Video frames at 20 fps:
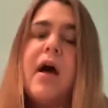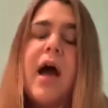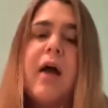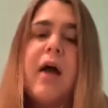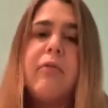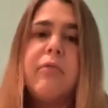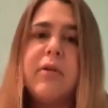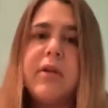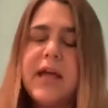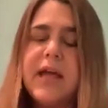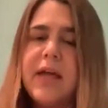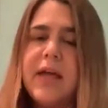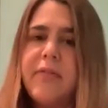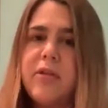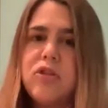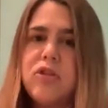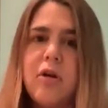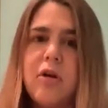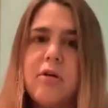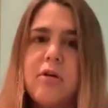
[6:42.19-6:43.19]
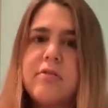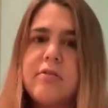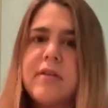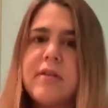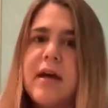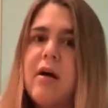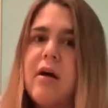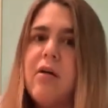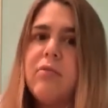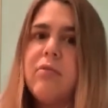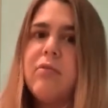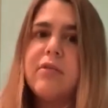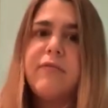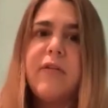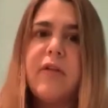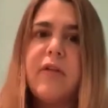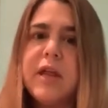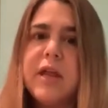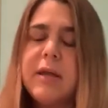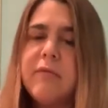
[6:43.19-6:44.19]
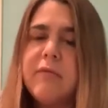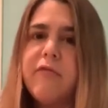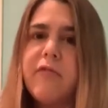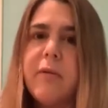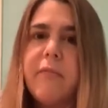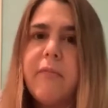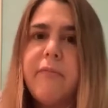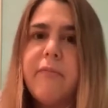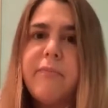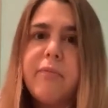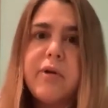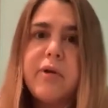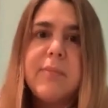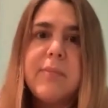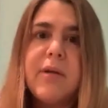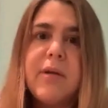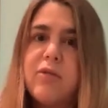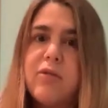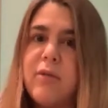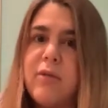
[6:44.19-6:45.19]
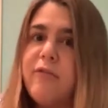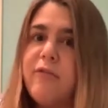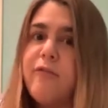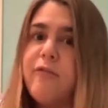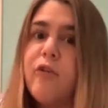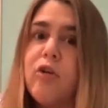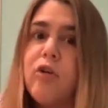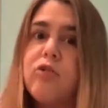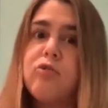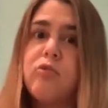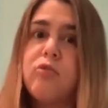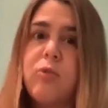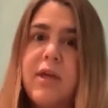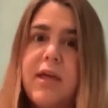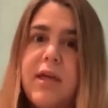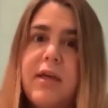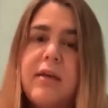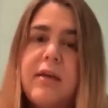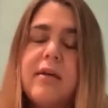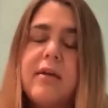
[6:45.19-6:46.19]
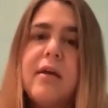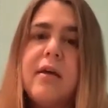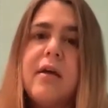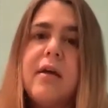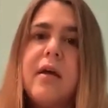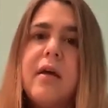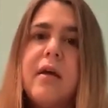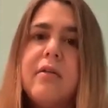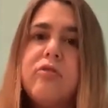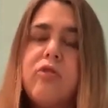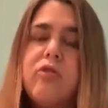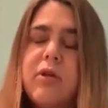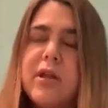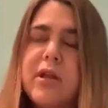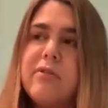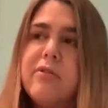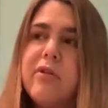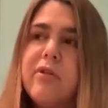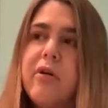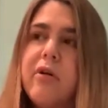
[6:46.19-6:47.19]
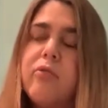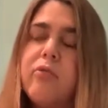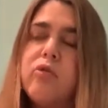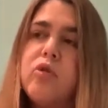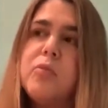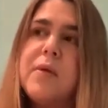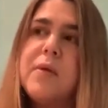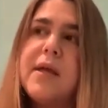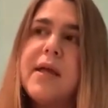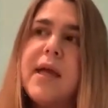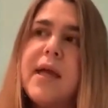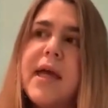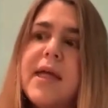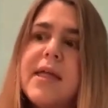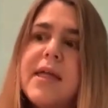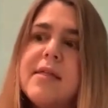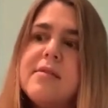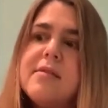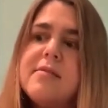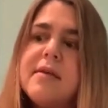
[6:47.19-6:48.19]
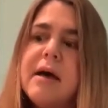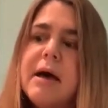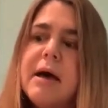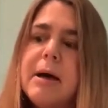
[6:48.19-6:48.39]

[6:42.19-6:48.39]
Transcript: I really had the charts out, was filling it from pretty much my first week trying to go Ruby. And,